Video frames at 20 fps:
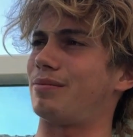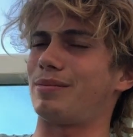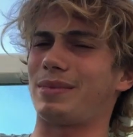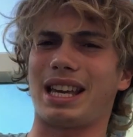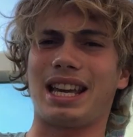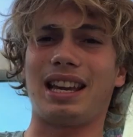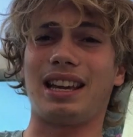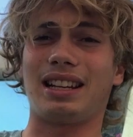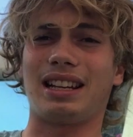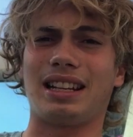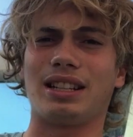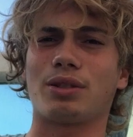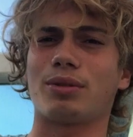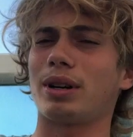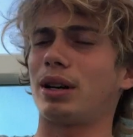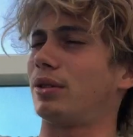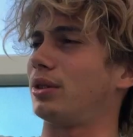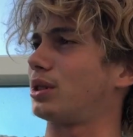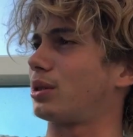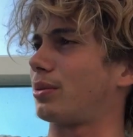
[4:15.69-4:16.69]
Here in
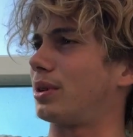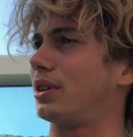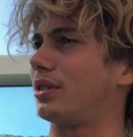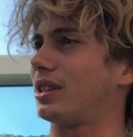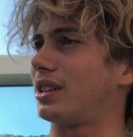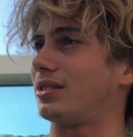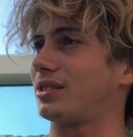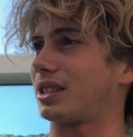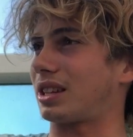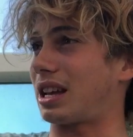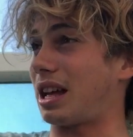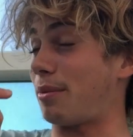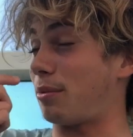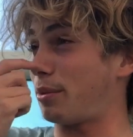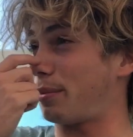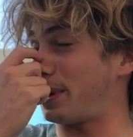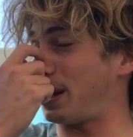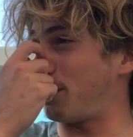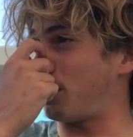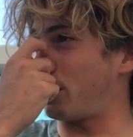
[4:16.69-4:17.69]
Israel as well, there was a couple
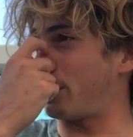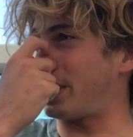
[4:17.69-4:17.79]
people